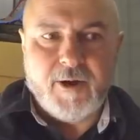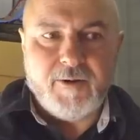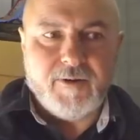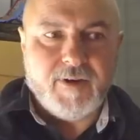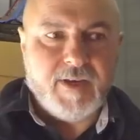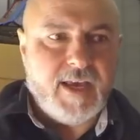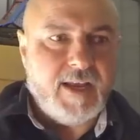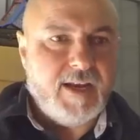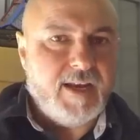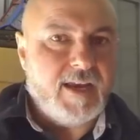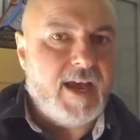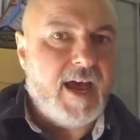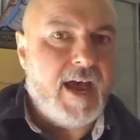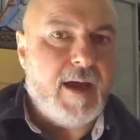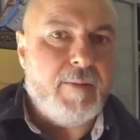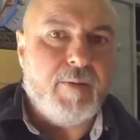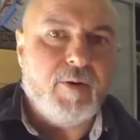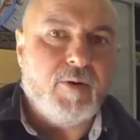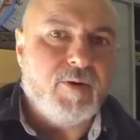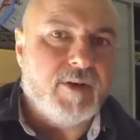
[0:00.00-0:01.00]
getting
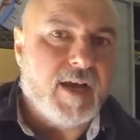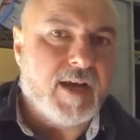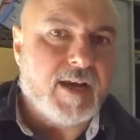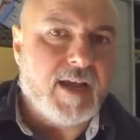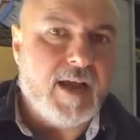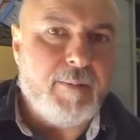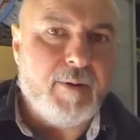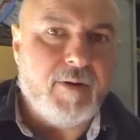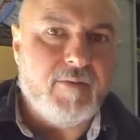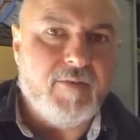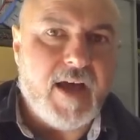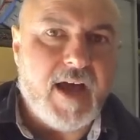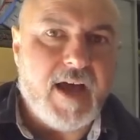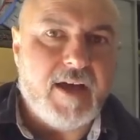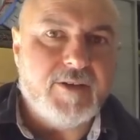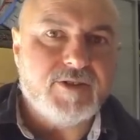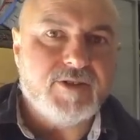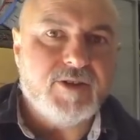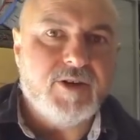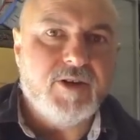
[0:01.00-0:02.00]
up a couple of
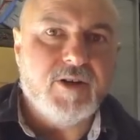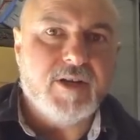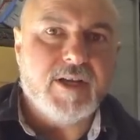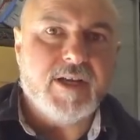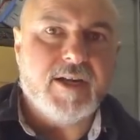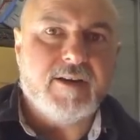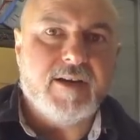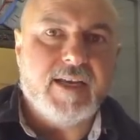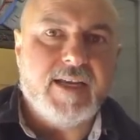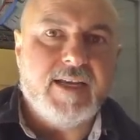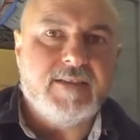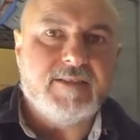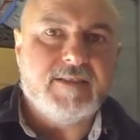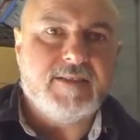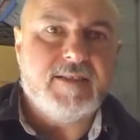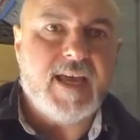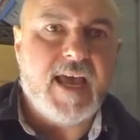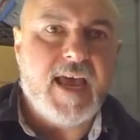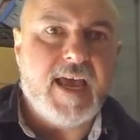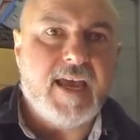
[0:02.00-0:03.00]
hours earlier each
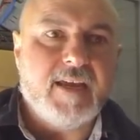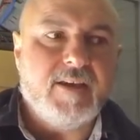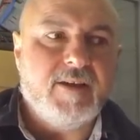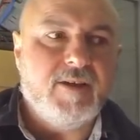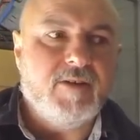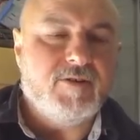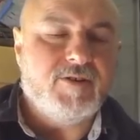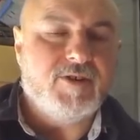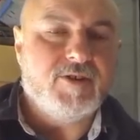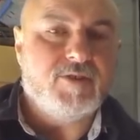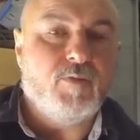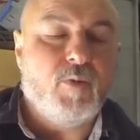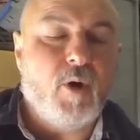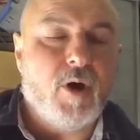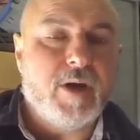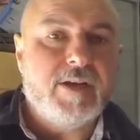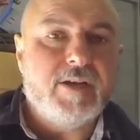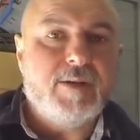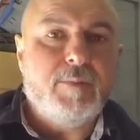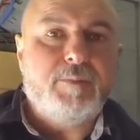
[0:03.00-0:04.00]
day, and you're just
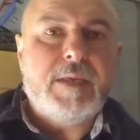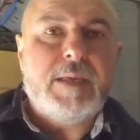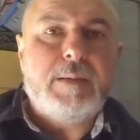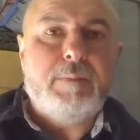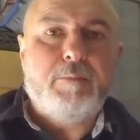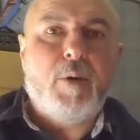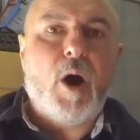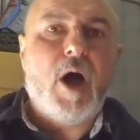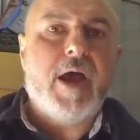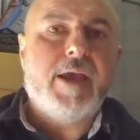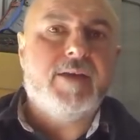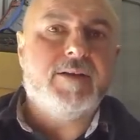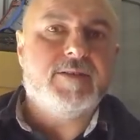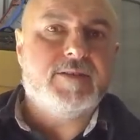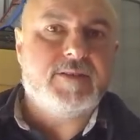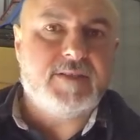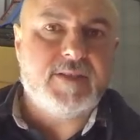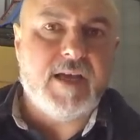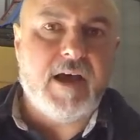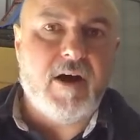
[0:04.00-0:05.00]
wanting to be by
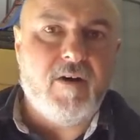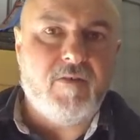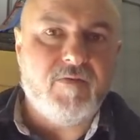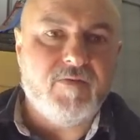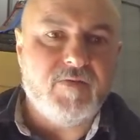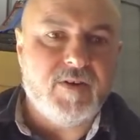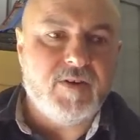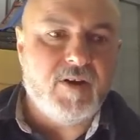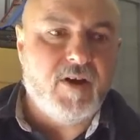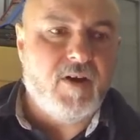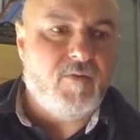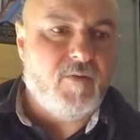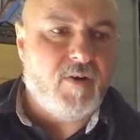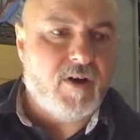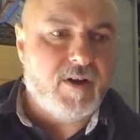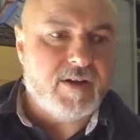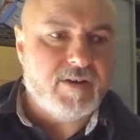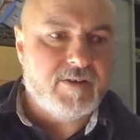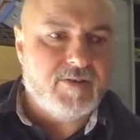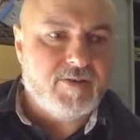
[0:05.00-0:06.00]
yourself. You're not
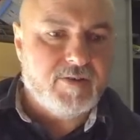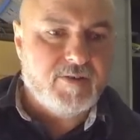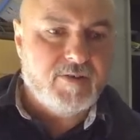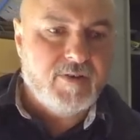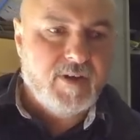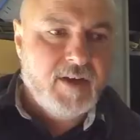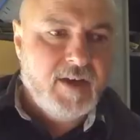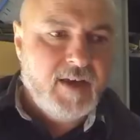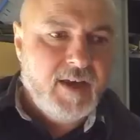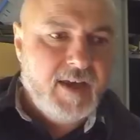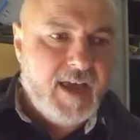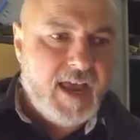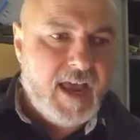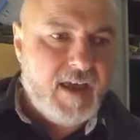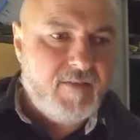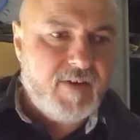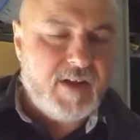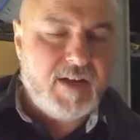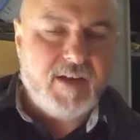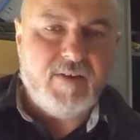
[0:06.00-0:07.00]
wanting to
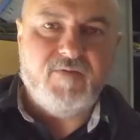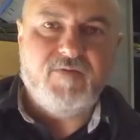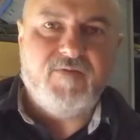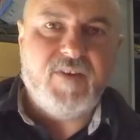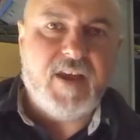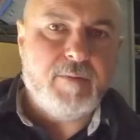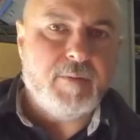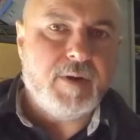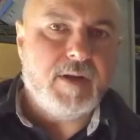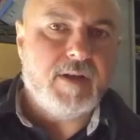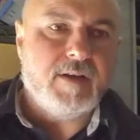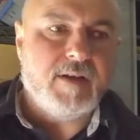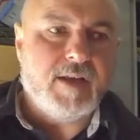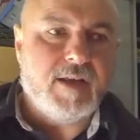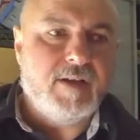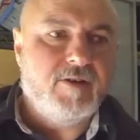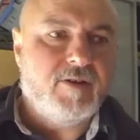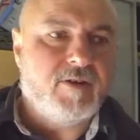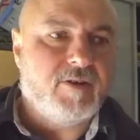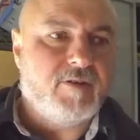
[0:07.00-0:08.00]
have any feminine
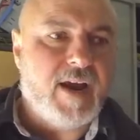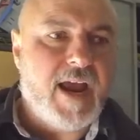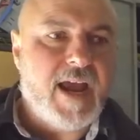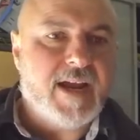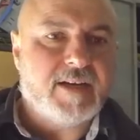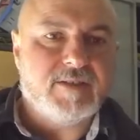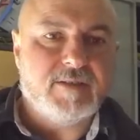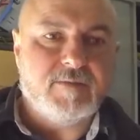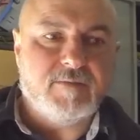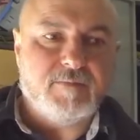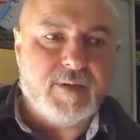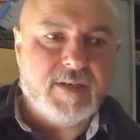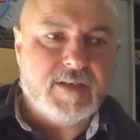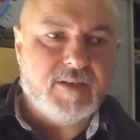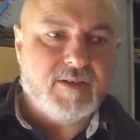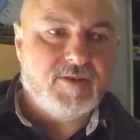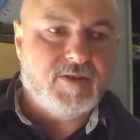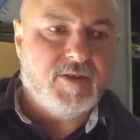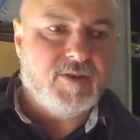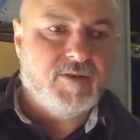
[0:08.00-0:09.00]
interaction, but
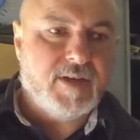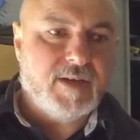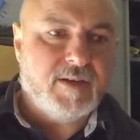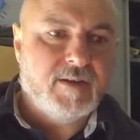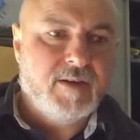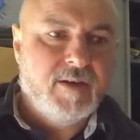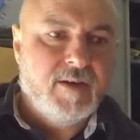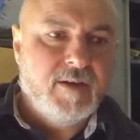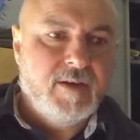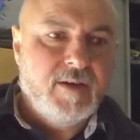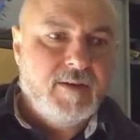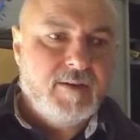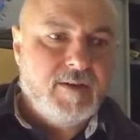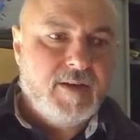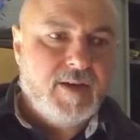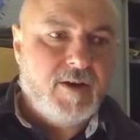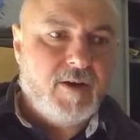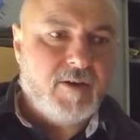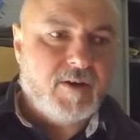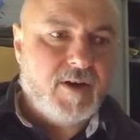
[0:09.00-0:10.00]
you're doing,
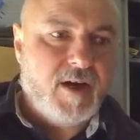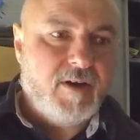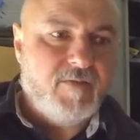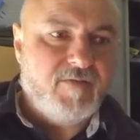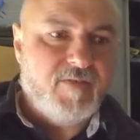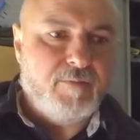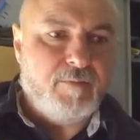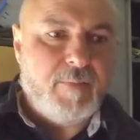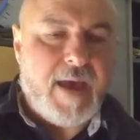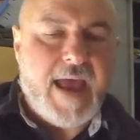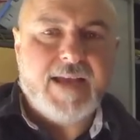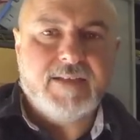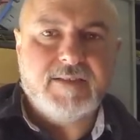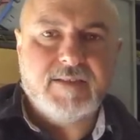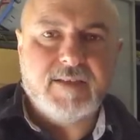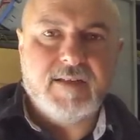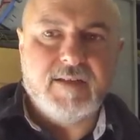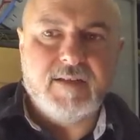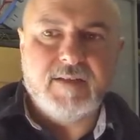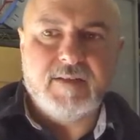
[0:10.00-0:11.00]
kind of a
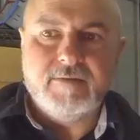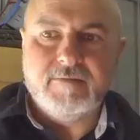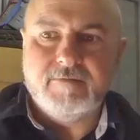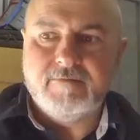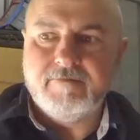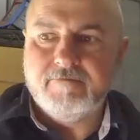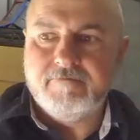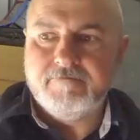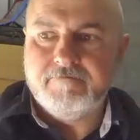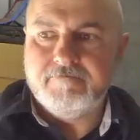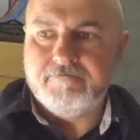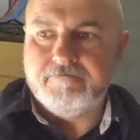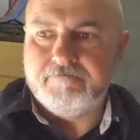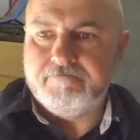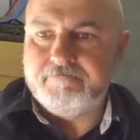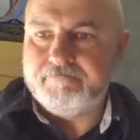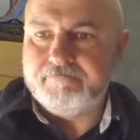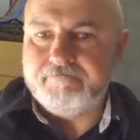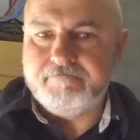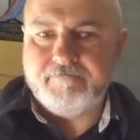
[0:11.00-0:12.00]
masculine,
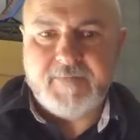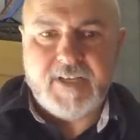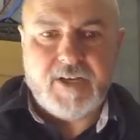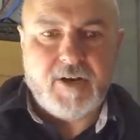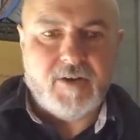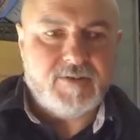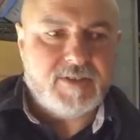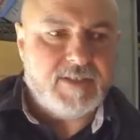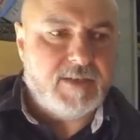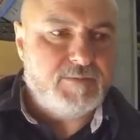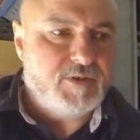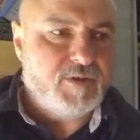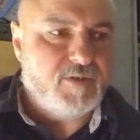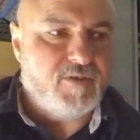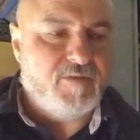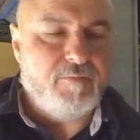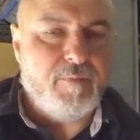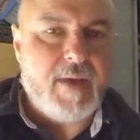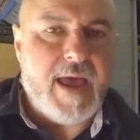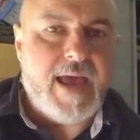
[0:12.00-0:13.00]
some sort
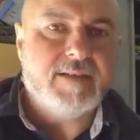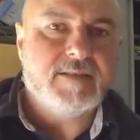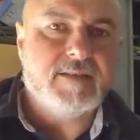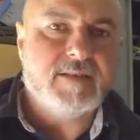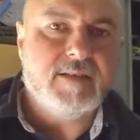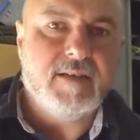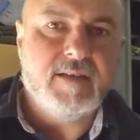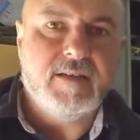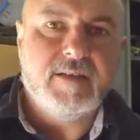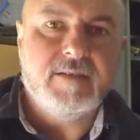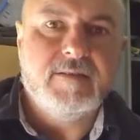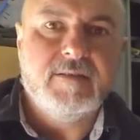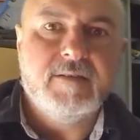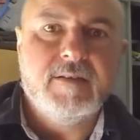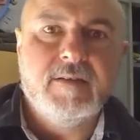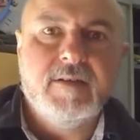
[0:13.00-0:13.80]
of masculine